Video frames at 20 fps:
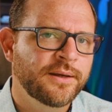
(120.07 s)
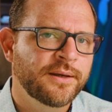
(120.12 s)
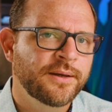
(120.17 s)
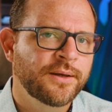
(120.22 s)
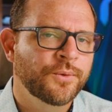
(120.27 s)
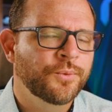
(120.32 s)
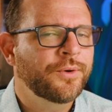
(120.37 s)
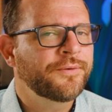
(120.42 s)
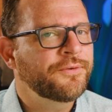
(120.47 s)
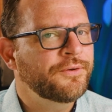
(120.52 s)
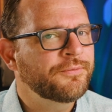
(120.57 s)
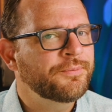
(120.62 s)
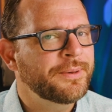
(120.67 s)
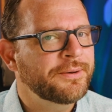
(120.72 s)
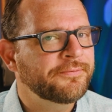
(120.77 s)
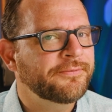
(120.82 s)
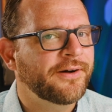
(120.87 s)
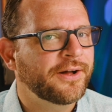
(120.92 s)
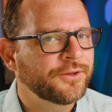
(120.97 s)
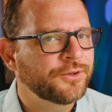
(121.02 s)
Well, if you've been
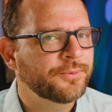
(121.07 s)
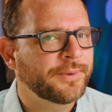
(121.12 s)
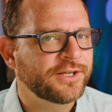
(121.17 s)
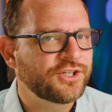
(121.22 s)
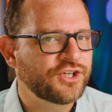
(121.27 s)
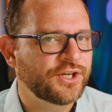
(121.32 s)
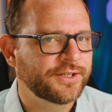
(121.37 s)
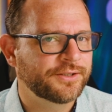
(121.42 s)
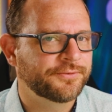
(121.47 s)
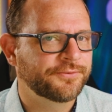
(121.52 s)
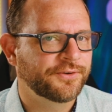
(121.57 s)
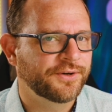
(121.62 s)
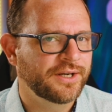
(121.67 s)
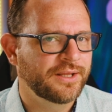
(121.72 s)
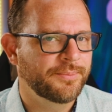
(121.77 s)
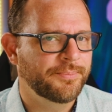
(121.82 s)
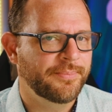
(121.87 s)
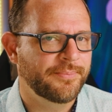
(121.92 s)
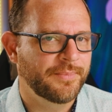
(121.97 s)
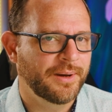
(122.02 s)
following my channel for
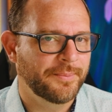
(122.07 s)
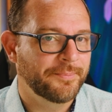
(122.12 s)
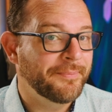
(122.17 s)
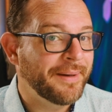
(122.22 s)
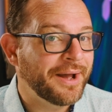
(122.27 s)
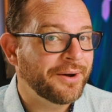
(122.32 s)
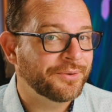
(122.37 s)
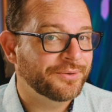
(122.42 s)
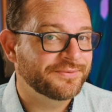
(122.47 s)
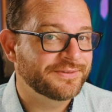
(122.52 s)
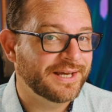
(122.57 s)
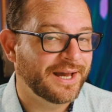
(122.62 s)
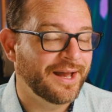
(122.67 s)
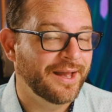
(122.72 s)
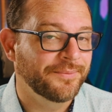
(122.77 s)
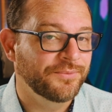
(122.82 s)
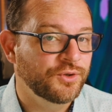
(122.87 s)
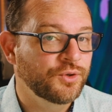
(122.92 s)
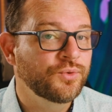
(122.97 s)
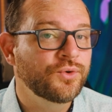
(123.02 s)
any amount of
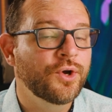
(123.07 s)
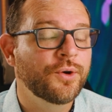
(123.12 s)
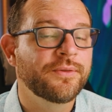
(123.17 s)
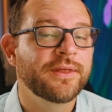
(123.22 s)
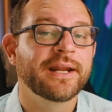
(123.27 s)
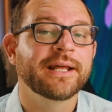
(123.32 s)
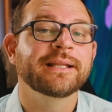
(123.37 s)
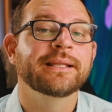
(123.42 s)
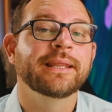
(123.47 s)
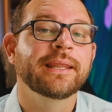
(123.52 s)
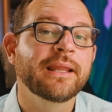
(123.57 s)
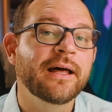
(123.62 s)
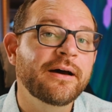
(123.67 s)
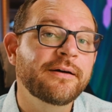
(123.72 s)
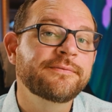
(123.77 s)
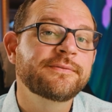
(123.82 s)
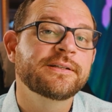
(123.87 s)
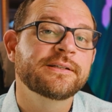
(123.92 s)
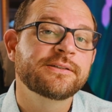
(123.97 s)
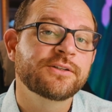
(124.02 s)
time, you know that I
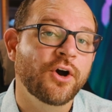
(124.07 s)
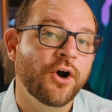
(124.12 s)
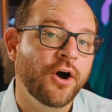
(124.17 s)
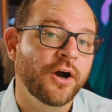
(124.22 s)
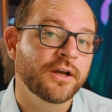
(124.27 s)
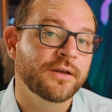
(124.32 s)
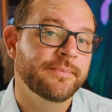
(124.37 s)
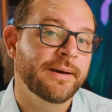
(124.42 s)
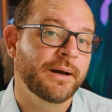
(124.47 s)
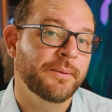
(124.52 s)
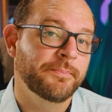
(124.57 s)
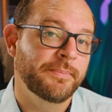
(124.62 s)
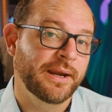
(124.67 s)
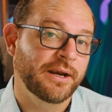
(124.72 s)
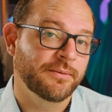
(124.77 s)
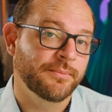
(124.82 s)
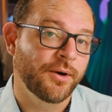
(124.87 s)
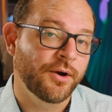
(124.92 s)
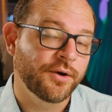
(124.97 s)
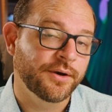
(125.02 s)
love to talk about bear
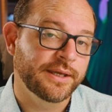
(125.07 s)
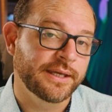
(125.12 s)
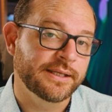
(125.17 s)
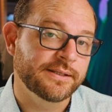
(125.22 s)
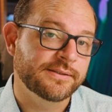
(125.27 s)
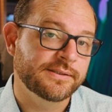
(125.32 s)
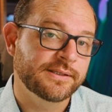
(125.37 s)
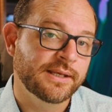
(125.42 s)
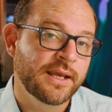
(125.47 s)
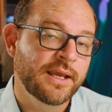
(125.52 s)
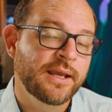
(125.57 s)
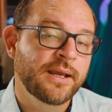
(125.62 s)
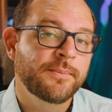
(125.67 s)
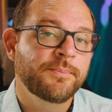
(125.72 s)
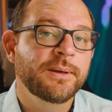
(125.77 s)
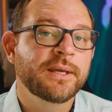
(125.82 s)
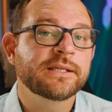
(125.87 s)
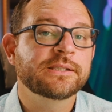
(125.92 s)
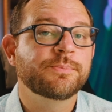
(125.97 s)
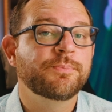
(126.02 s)
markets
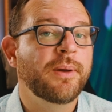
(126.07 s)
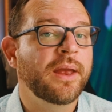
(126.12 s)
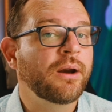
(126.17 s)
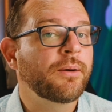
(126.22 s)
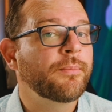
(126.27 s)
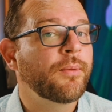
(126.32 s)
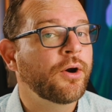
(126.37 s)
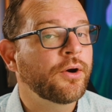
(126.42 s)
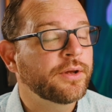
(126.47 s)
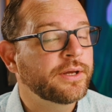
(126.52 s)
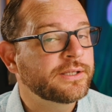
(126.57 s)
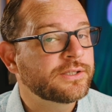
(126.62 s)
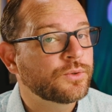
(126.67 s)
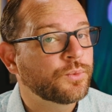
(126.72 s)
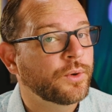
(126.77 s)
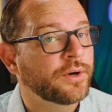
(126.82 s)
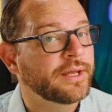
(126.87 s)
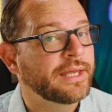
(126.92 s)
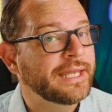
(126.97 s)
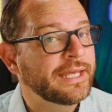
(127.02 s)
because bear markets are
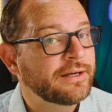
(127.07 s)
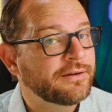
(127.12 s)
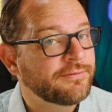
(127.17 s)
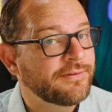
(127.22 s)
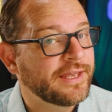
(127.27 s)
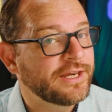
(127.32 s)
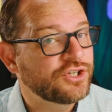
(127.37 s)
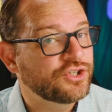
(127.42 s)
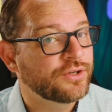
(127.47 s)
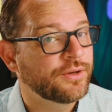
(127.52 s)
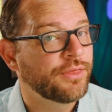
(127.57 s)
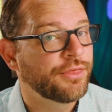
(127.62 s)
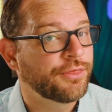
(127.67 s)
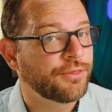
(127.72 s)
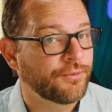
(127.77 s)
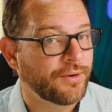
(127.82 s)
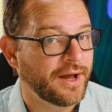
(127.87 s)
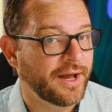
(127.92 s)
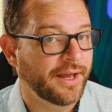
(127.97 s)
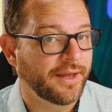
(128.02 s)
where innovation
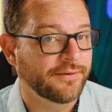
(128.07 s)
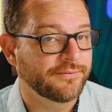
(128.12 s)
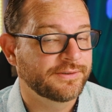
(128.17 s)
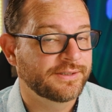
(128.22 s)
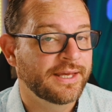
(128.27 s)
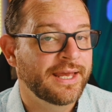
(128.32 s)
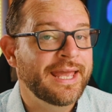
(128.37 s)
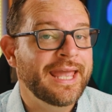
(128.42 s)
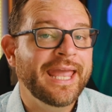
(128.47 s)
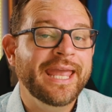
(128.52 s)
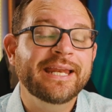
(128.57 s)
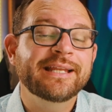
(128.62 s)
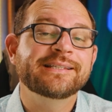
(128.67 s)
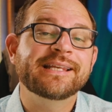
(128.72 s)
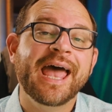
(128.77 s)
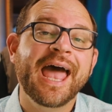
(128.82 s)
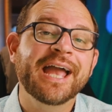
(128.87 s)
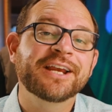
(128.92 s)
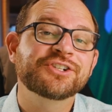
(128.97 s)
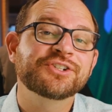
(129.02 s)
thrives. It is
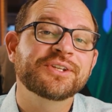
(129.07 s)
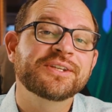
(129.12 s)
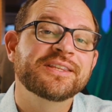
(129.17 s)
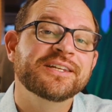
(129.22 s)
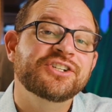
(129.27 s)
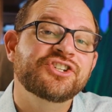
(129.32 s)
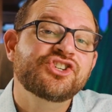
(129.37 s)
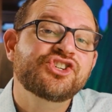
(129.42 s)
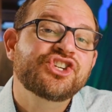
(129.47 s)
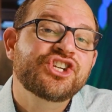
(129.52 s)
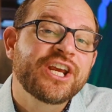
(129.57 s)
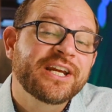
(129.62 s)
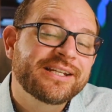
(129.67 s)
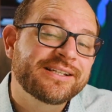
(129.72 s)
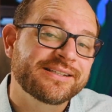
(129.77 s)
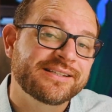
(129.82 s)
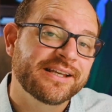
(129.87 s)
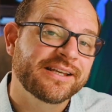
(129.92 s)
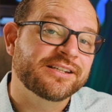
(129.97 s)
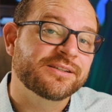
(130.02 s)
actually the
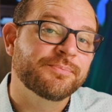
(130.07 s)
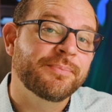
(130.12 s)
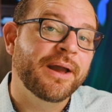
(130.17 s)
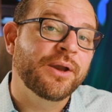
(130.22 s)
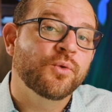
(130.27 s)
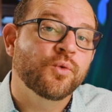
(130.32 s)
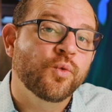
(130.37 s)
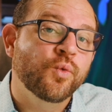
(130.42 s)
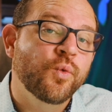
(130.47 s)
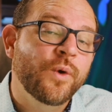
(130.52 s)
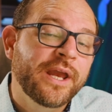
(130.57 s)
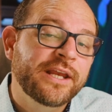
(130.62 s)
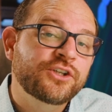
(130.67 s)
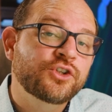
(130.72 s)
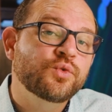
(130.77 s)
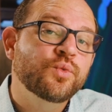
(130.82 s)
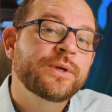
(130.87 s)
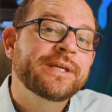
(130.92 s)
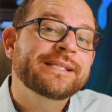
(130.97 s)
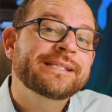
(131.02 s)
genesis by
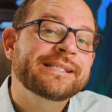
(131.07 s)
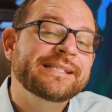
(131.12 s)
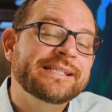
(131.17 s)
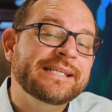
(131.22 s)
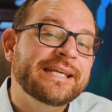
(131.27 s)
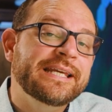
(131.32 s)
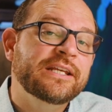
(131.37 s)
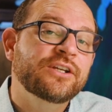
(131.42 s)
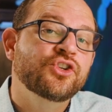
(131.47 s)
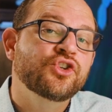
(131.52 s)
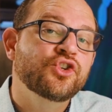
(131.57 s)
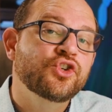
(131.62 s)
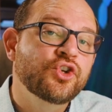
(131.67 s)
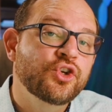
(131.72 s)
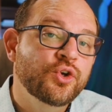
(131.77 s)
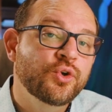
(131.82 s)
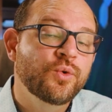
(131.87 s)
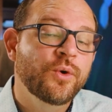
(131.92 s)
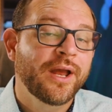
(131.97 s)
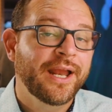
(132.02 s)
which we see
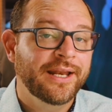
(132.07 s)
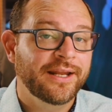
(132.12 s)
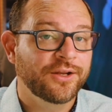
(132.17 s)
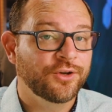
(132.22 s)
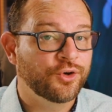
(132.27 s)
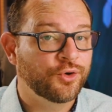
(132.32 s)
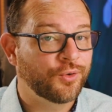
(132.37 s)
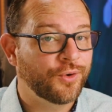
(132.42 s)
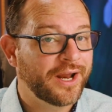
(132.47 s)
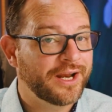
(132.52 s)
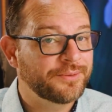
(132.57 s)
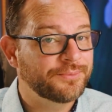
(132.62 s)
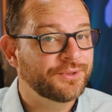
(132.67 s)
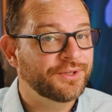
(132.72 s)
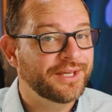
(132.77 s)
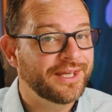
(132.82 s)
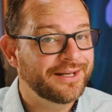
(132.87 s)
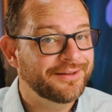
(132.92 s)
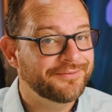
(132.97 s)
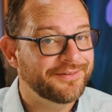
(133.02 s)
new and incredible
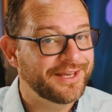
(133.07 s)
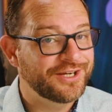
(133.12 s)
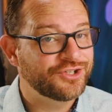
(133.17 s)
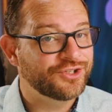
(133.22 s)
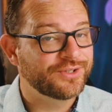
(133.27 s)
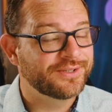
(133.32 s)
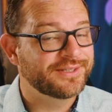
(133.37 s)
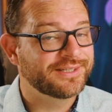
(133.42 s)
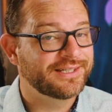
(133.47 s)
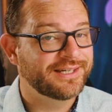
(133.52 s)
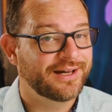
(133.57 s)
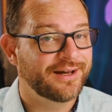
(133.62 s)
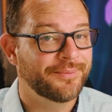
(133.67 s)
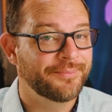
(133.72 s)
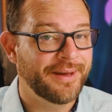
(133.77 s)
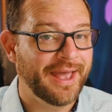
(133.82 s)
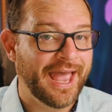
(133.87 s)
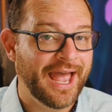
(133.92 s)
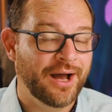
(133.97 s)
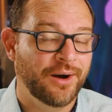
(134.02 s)
innovations
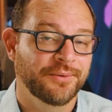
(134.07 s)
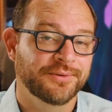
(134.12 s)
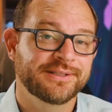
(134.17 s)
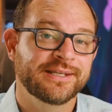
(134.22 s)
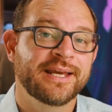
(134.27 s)
come out.